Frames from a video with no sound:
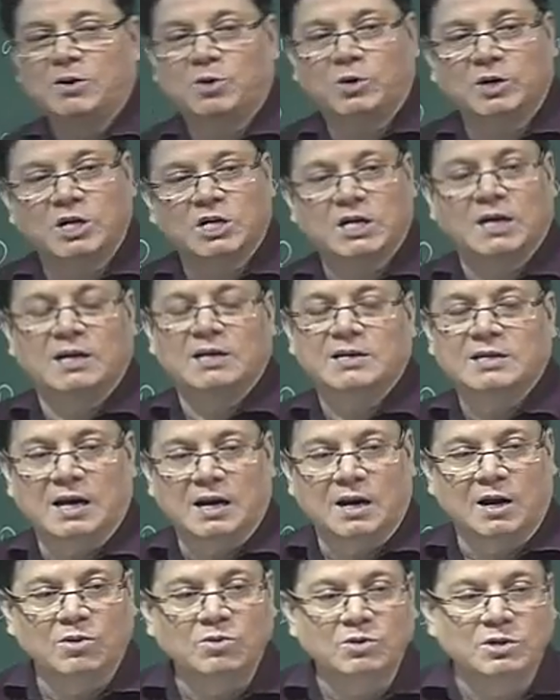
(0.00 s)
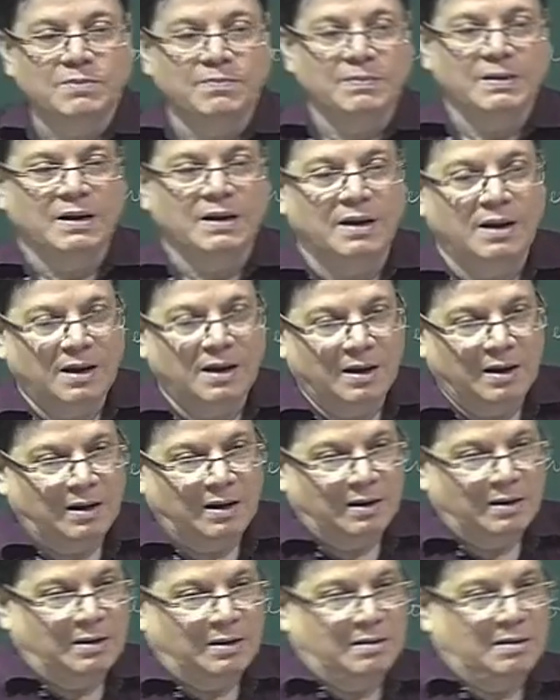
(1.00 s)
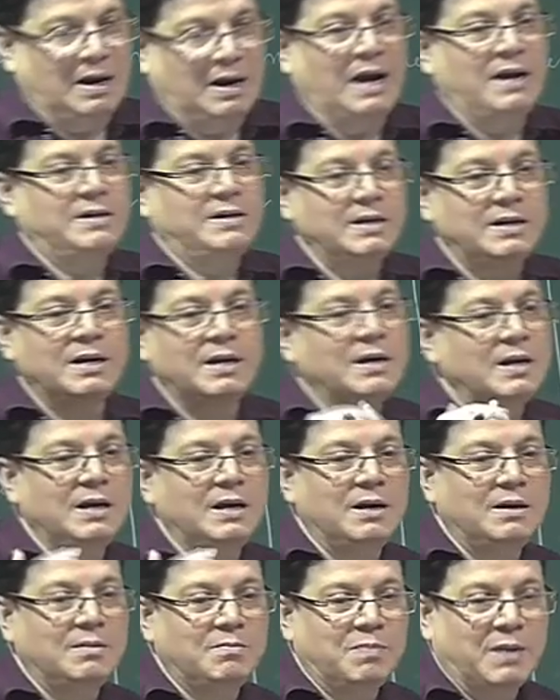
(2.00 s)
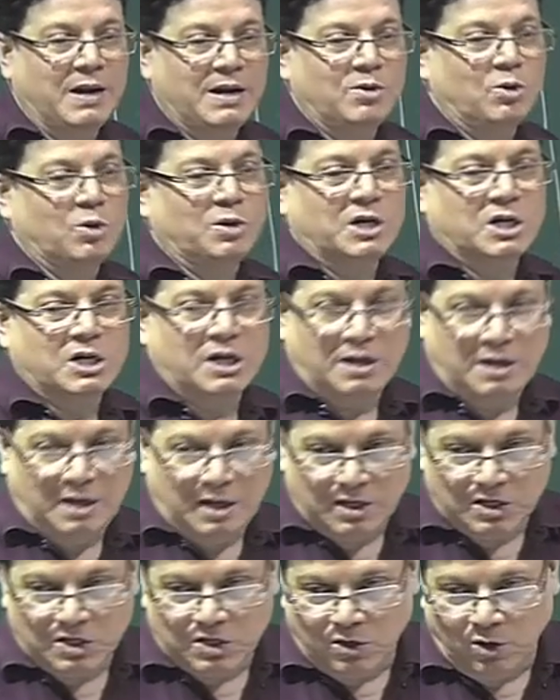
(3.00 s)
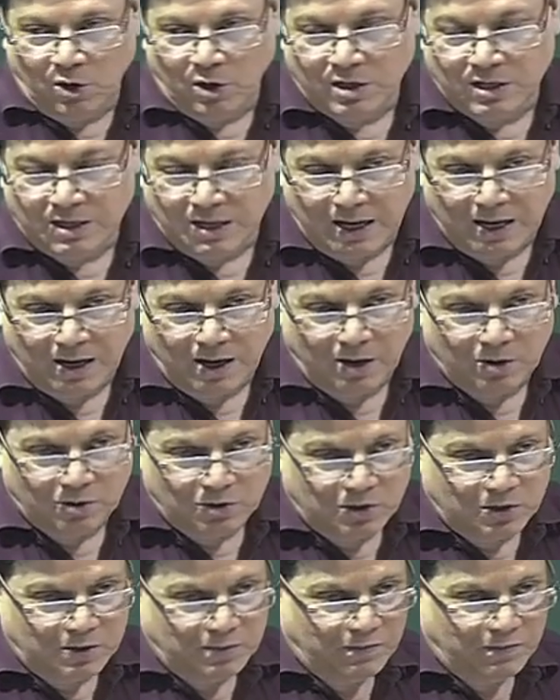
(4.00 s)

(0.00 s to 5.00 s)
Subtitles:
rotation is allowed, 90 degree in plane rotation is not allowed.